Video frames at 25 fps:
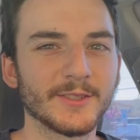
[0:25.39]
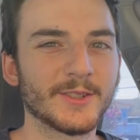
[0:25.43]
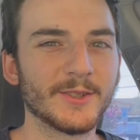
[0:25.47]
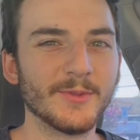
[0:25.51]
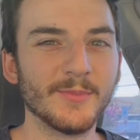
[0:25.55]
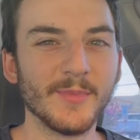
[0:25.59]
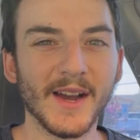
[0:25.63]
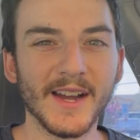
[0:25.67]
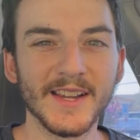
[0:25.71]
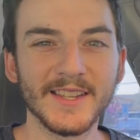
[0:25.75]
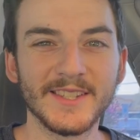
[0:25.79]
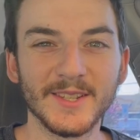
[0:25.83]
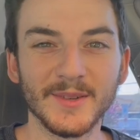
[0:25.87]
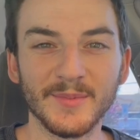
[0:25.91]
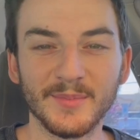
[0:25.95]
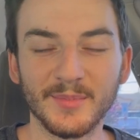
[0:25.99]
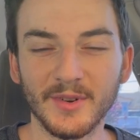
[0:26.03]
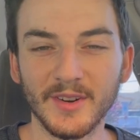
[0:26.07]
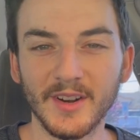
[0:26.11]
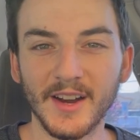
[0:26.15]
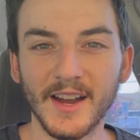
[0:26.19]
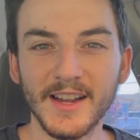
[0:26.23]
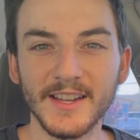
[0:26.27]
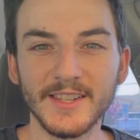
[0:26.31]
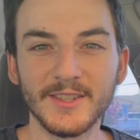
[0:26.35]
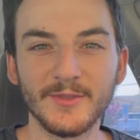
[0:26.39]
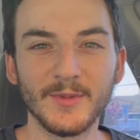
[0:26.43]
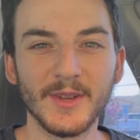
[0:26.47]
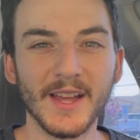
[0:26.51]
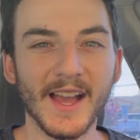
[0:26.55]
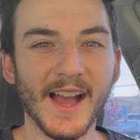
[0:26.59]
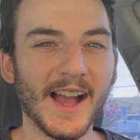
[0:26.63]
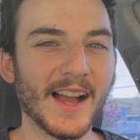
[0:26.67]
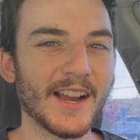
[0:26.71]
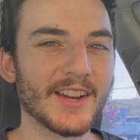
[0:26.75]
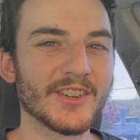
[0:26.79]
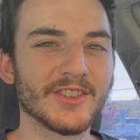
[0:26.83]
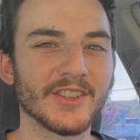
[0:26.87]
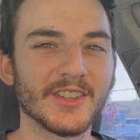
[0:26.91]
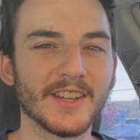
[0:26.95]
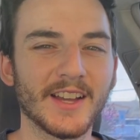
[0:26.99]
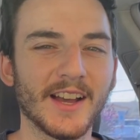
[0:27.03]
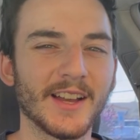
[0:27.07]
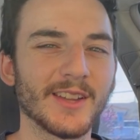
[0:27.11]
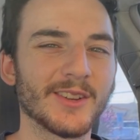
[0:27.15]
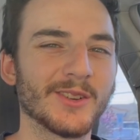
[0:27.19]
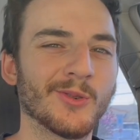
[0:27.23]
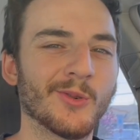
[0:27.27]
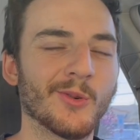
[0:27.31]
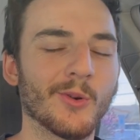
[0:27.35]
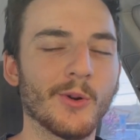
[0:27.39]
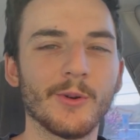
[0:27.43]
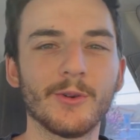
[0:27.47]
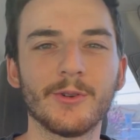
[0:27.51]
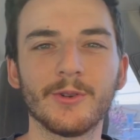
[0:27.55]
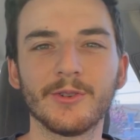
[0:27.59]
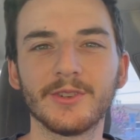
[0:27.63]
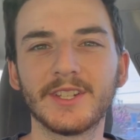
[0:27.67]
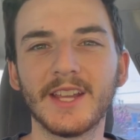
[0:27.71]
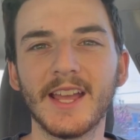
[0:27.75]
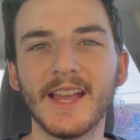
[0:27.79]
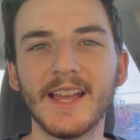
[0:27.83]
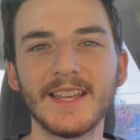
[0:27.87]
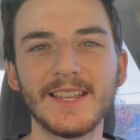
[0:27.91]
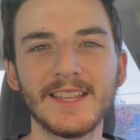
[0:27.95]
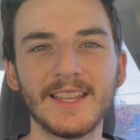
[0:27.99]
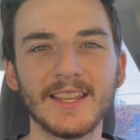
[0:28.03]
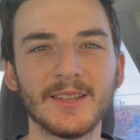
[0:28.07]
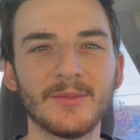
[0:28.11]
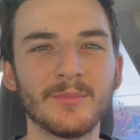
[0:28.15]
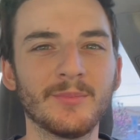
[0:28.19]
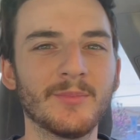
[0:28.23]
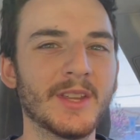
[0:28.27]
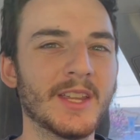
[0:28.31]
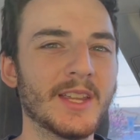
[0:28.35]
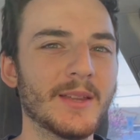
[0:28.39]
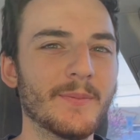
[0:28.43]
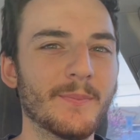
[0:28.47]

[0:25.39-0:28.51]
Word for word: to my surprise, we actually got an order taking me